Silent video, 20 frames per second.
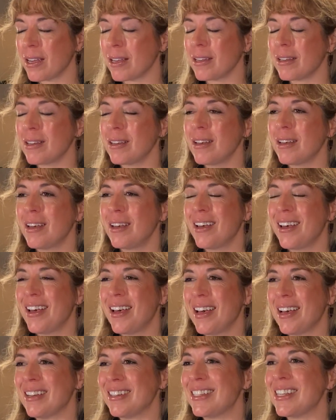
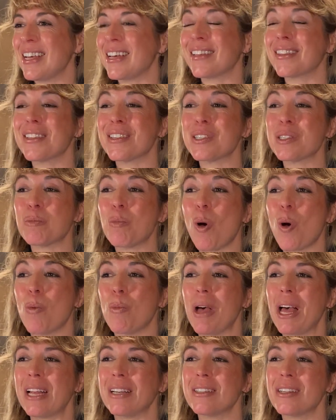And take this
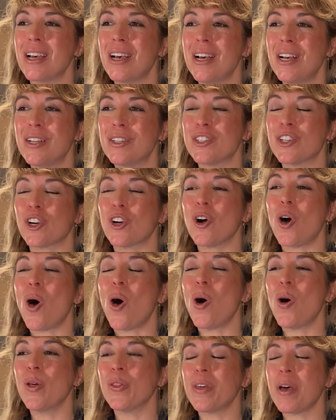moment to
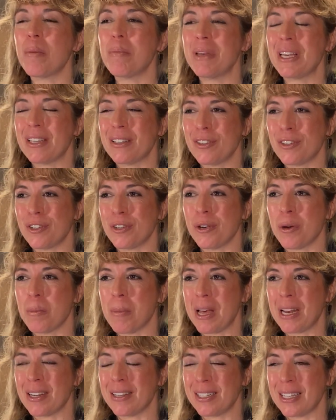call them into your
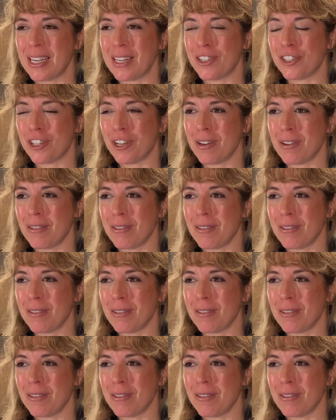meditation.